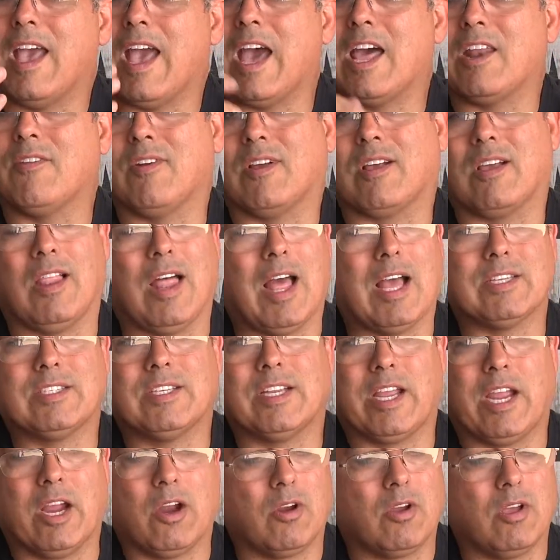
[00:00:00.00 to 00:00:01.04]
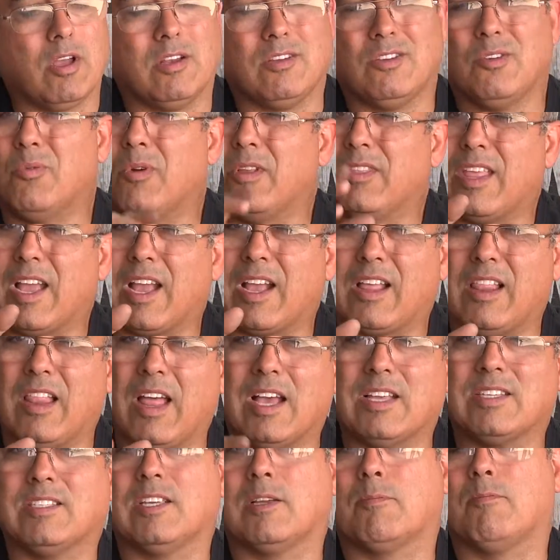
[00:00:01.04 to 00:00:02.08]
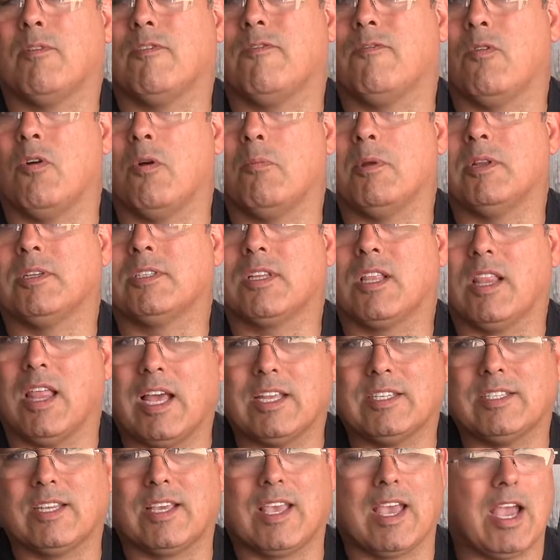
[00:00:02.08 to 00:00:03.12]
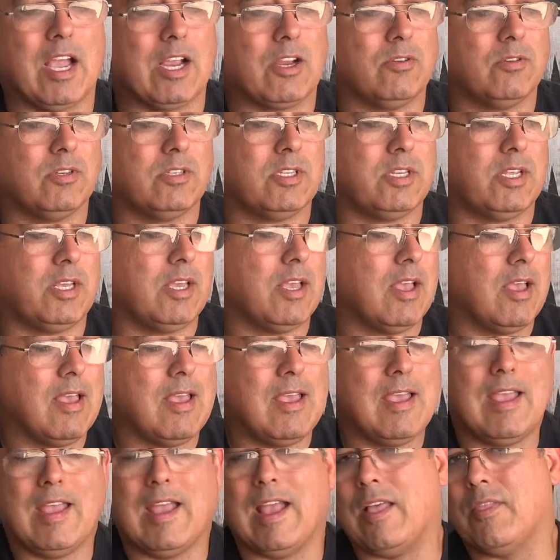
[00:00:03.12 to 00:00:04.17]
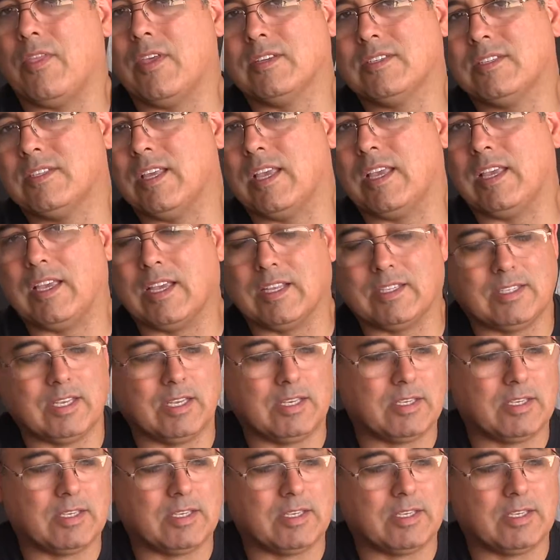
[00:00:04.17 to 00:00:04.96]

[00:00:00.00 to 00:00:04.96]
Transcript: out of a classic air gun. You want that classic performance, classic accuracy, and this thing gets